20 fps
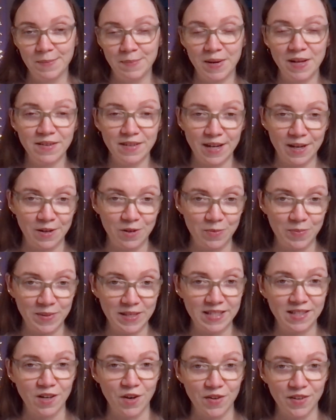BetterHelp
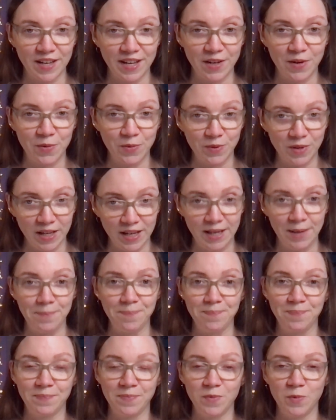is online only,
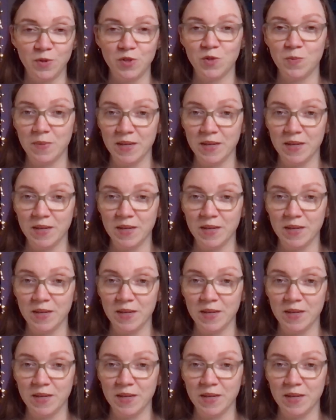which